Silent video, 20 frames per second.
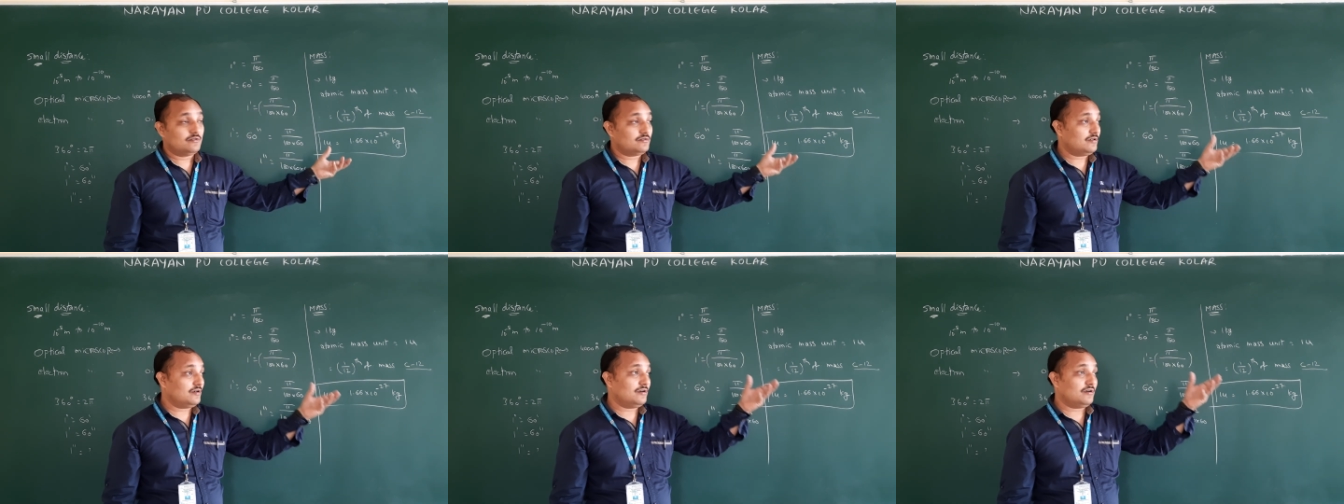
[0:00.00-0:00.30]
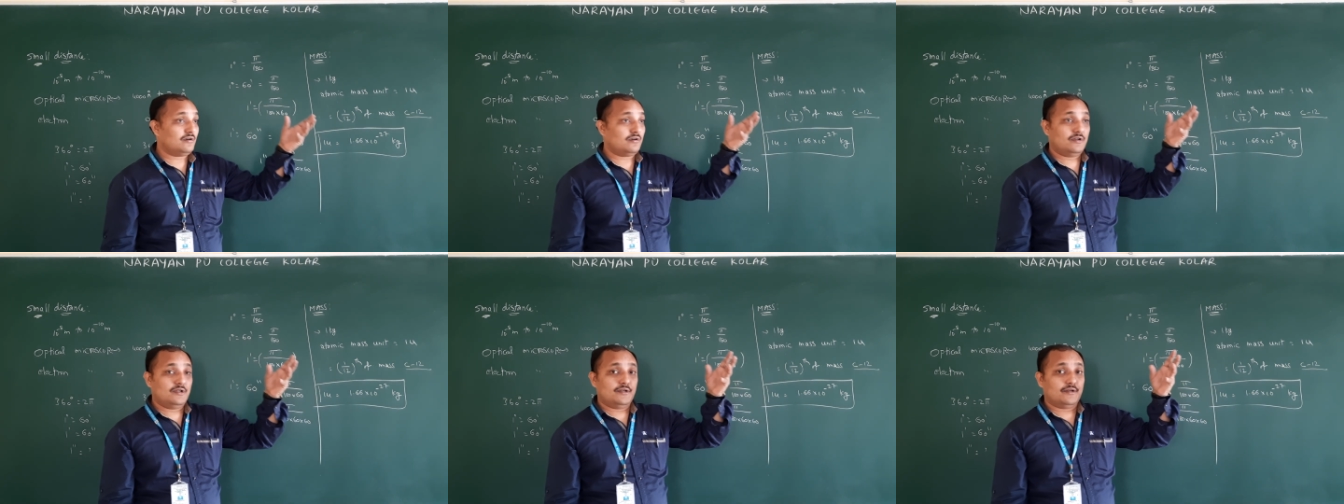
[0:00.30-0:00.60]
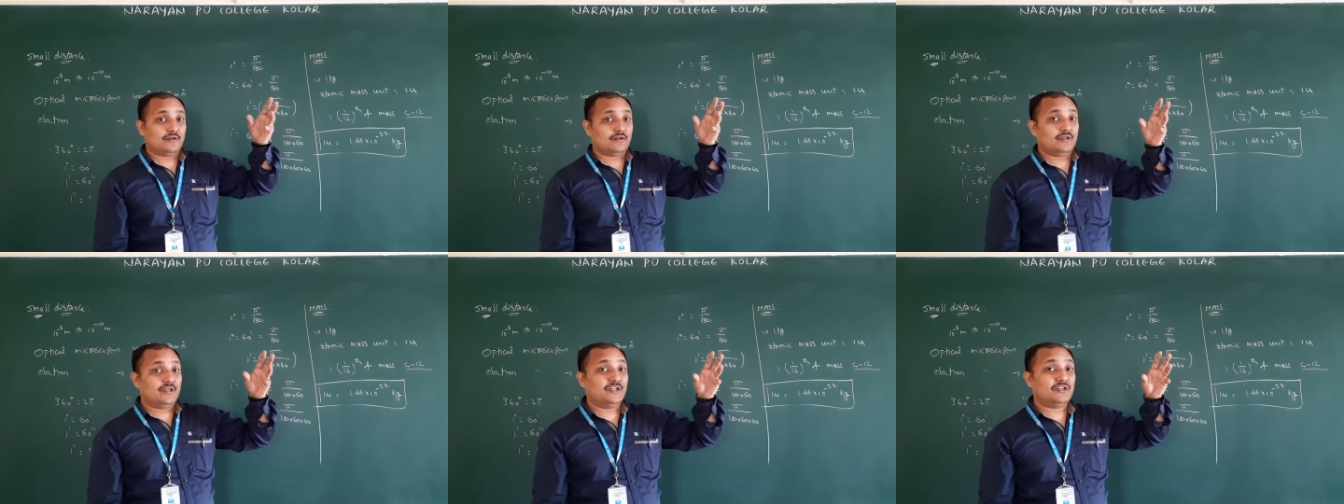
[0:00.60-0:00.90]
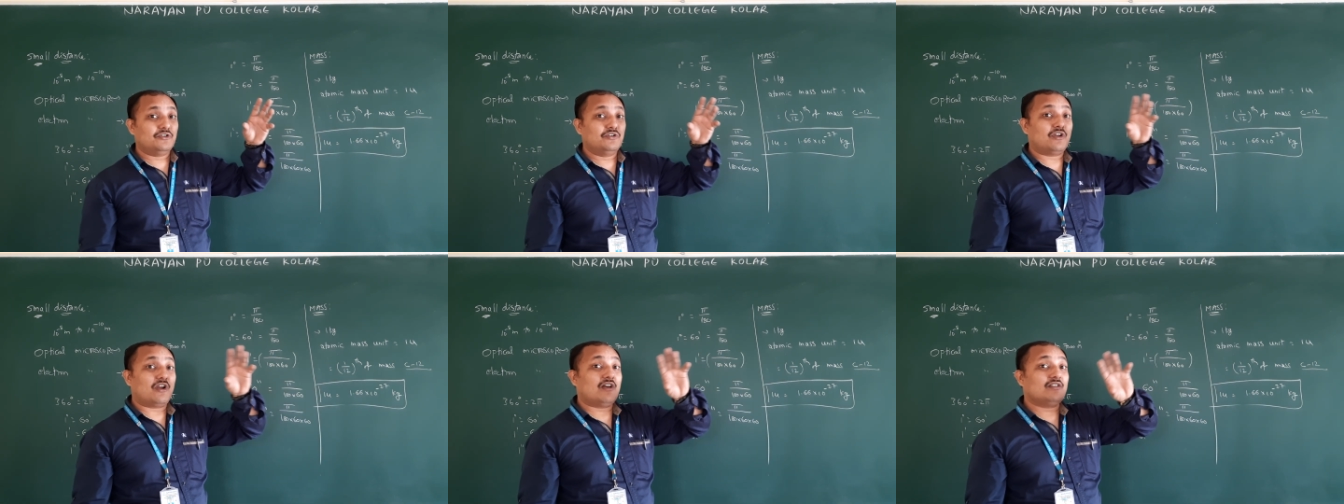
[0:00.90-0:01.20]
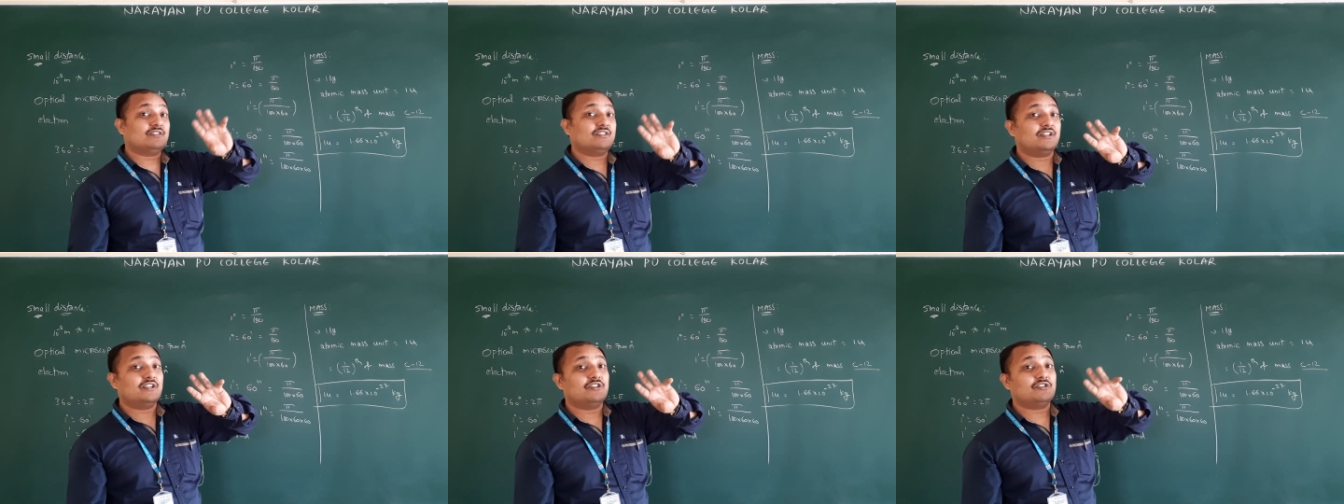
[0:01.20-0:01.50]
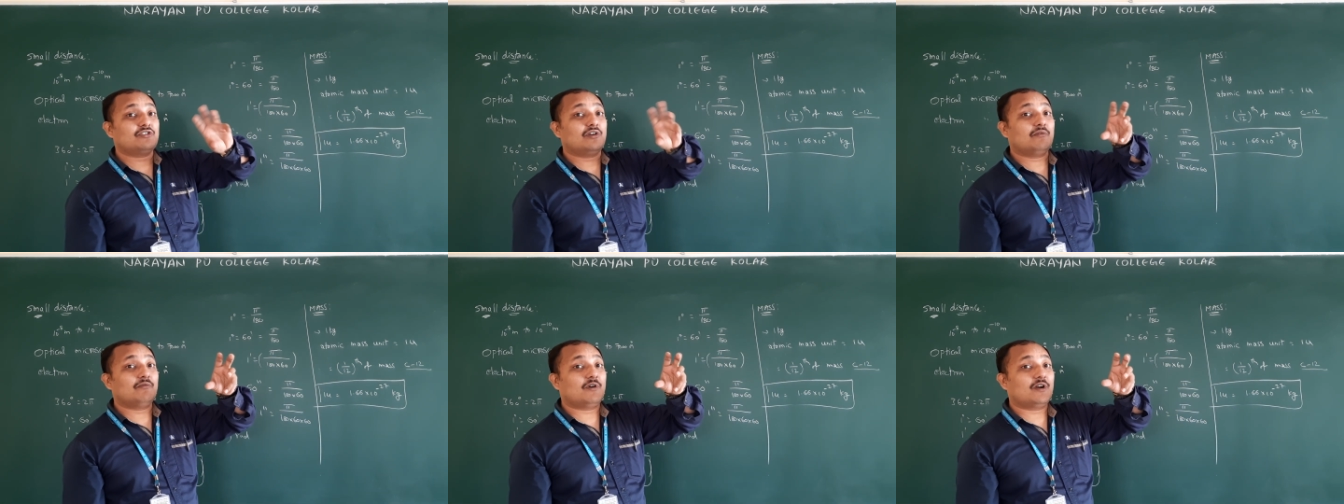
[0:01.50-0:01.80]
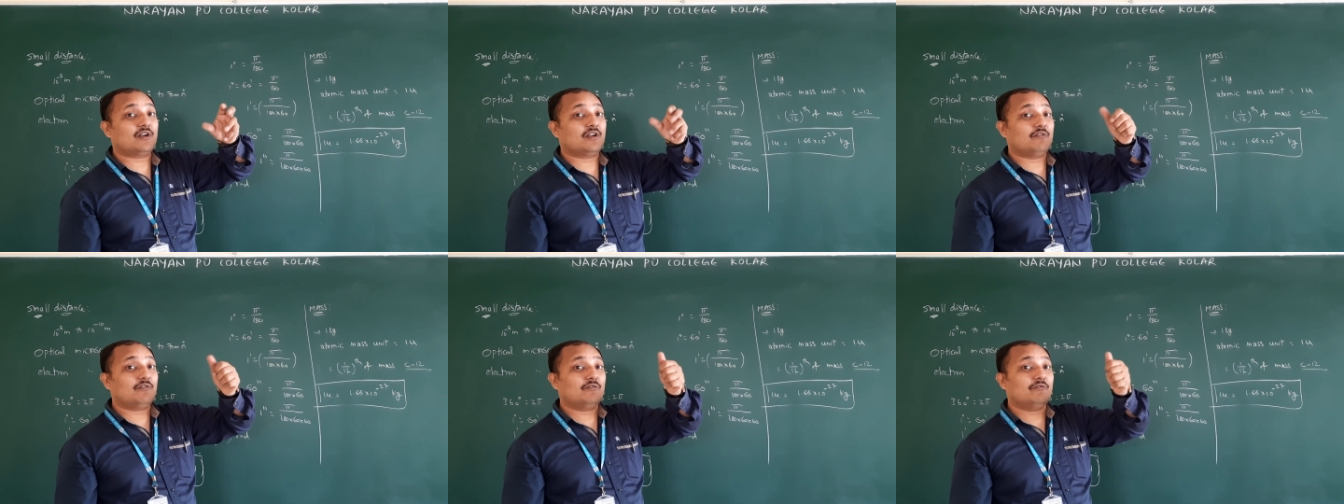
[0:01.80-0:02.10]
So in gross ratio of
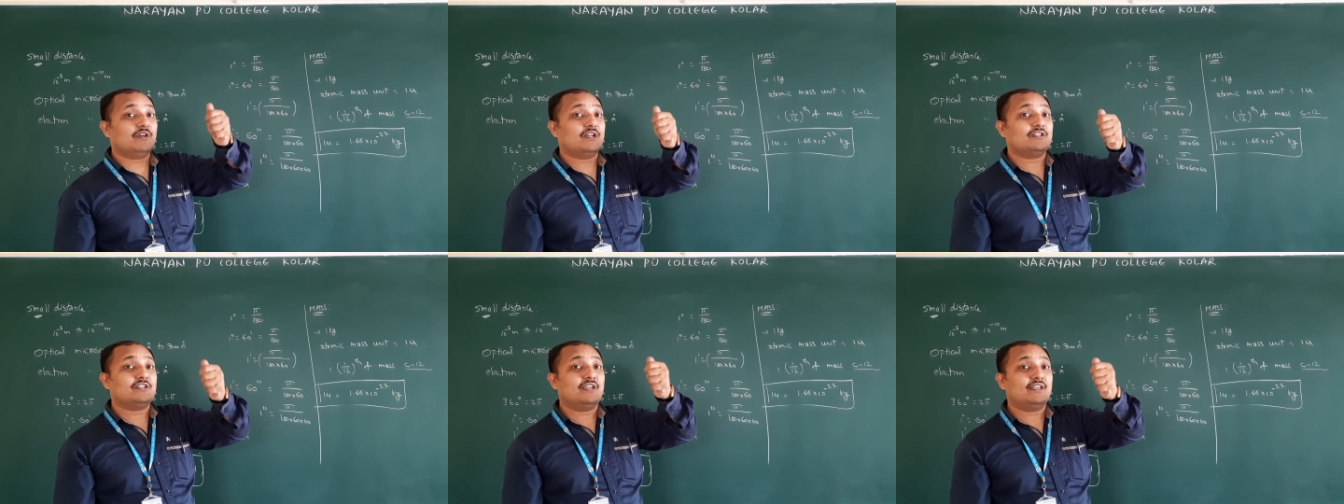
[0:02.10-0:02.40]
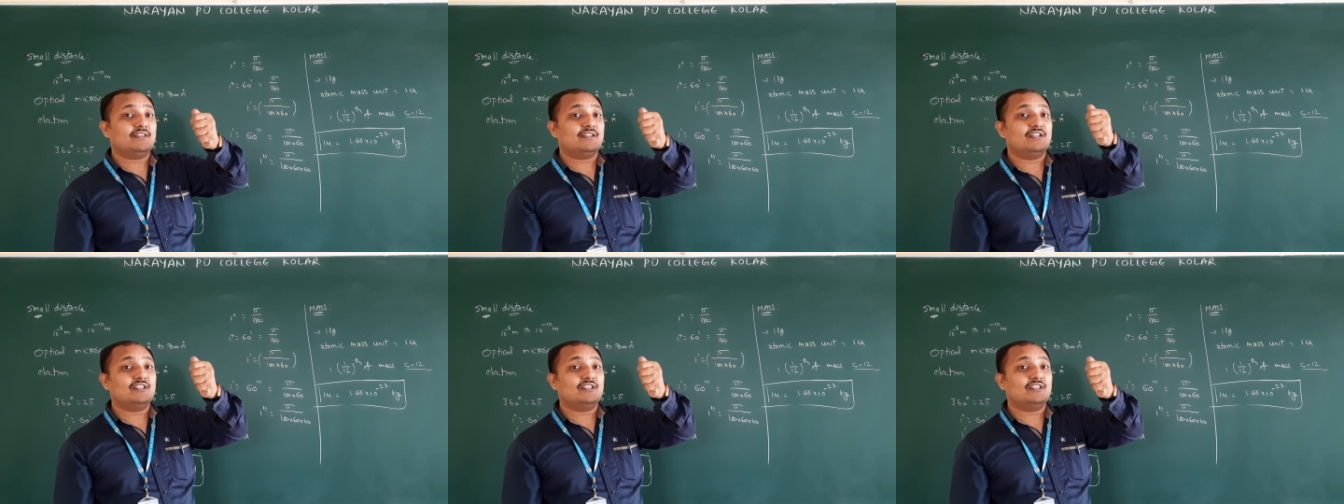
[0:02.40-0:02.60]
whatever we are using,